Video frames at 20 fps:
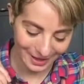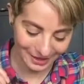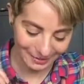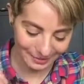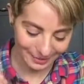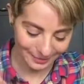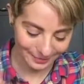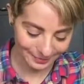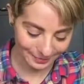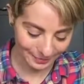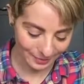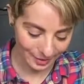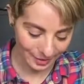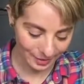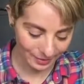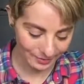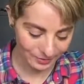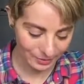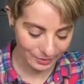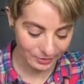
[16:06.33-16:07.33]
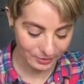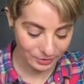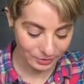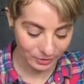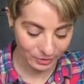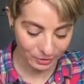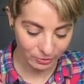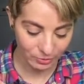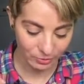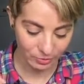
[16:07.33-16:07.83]
Anyway, so that
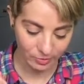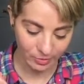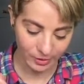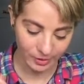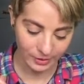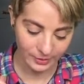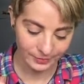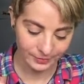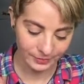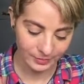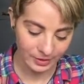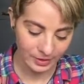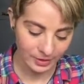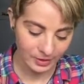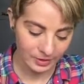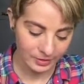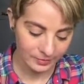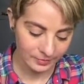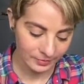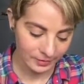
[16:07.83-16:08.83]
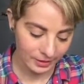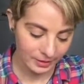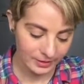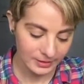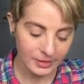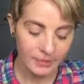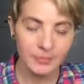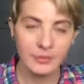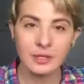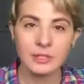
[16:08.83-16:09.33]
was a really cool book.
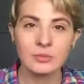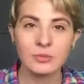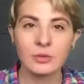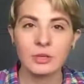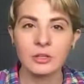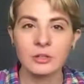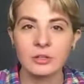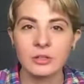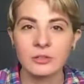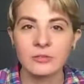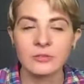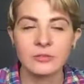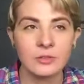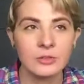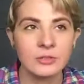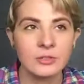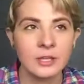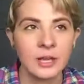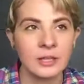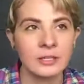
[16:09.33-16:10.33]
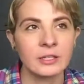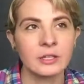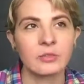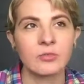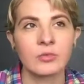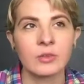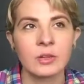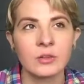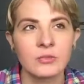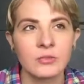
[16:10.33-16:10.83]
And some things were a little confusing. I had to,
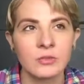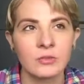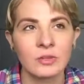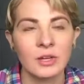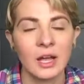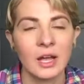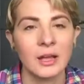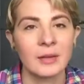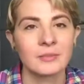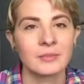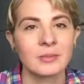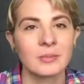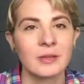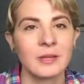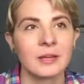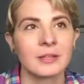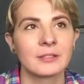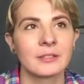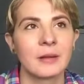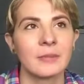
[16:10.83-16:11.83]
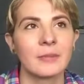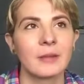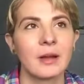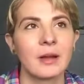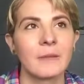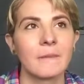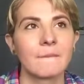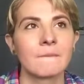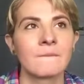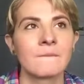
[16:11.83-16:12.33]
like, read a few times because
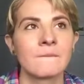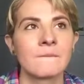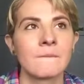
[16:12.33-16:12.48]
I